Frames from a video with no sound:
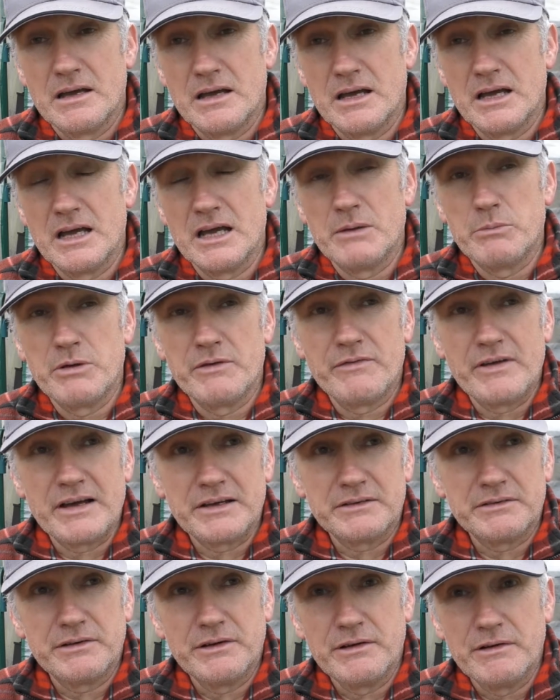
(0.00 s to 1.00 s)
we've
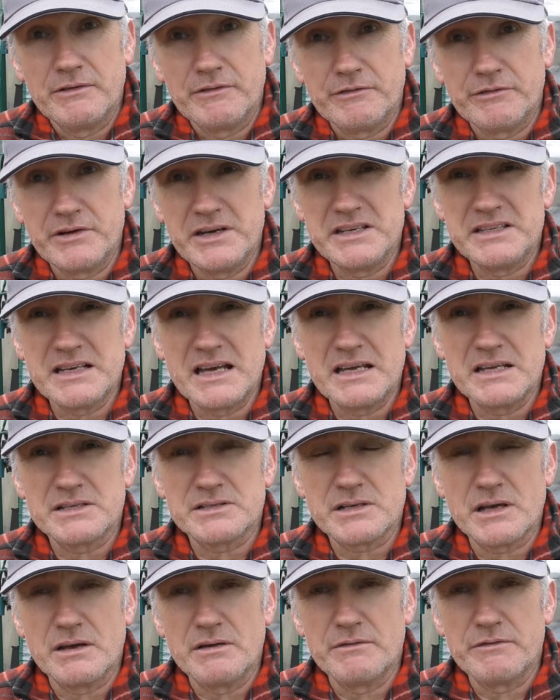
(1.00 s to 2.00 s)
had 3
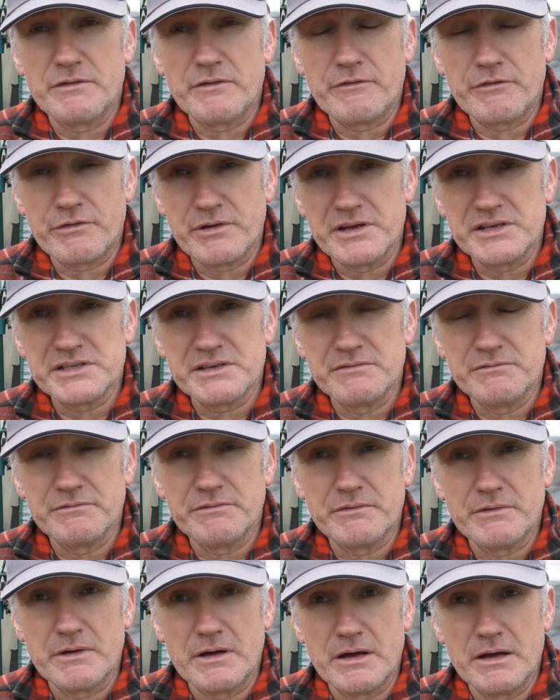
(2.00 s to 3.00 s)
days of freezing
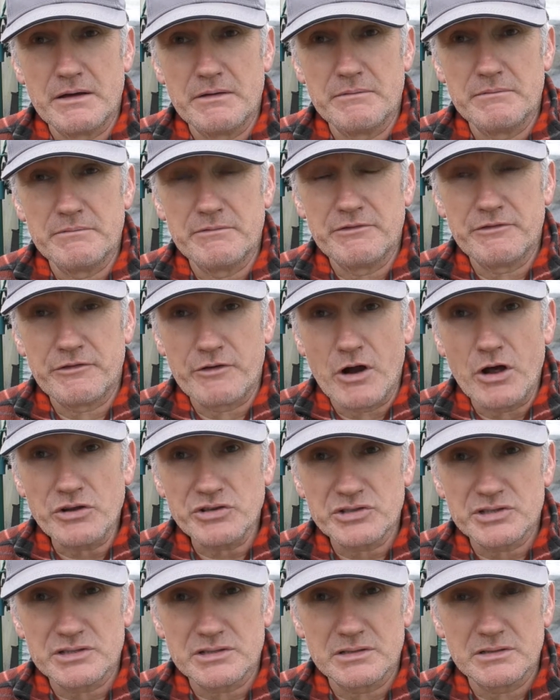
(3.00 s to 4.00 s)

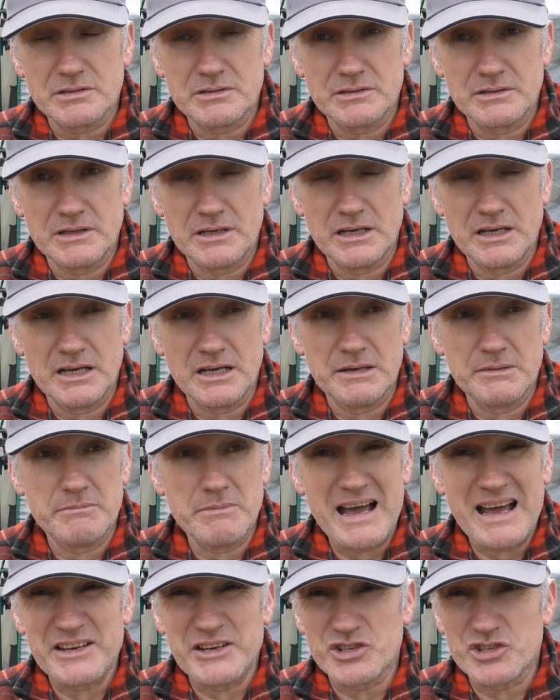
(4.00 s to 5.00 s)
frost,
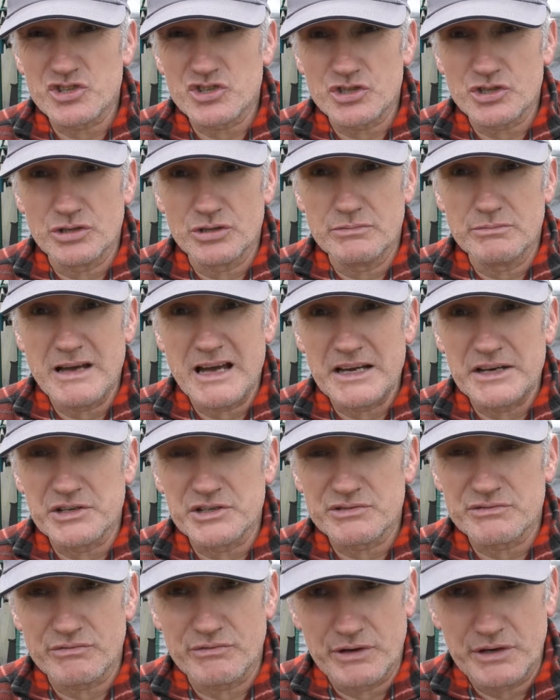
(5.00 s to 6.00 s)
-2,
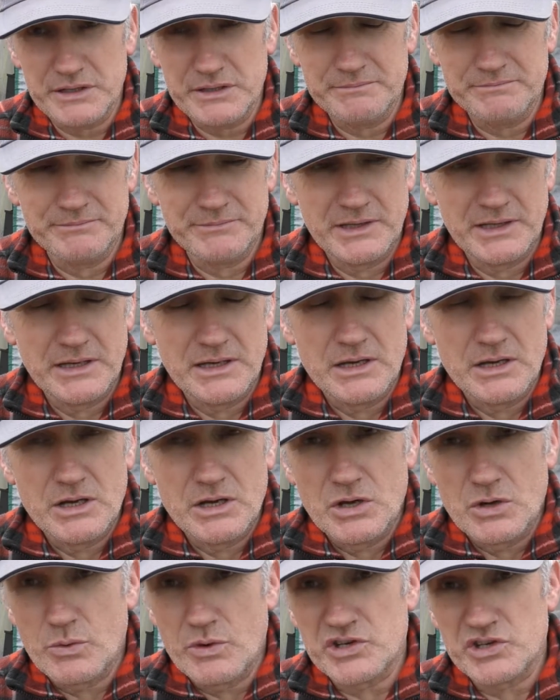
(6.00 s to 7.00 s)
-3,
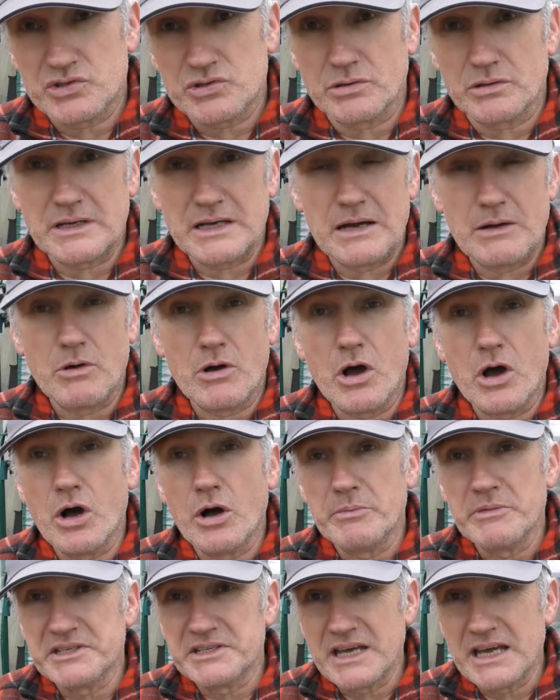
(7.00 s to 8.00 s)
which took out
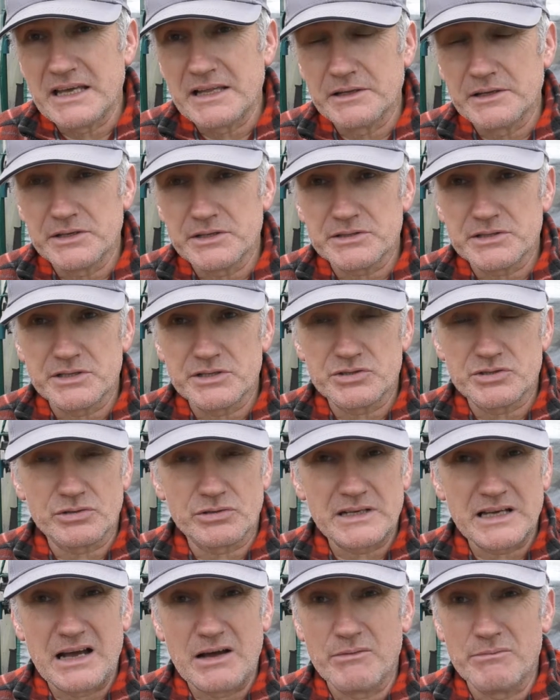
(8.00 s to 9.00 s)
all my dahlias. It
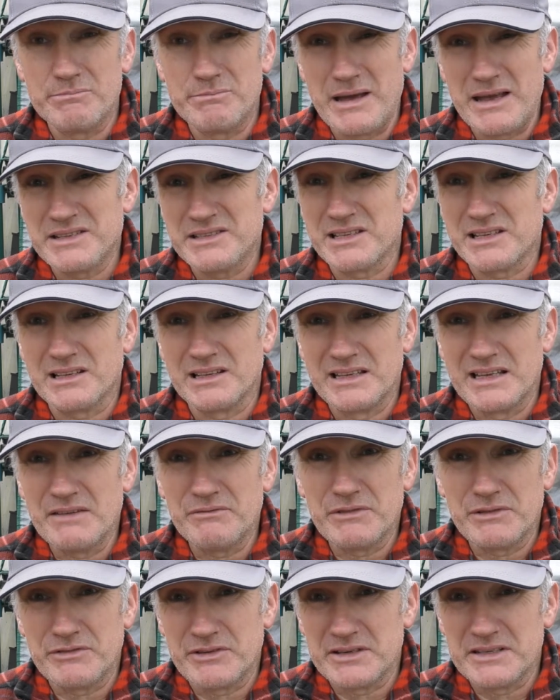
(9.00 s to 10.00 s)
took out basically
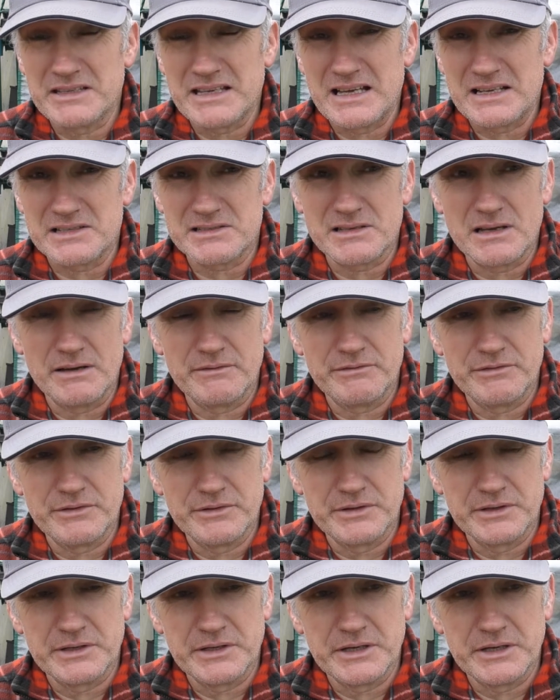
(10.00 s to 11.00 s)
everything except for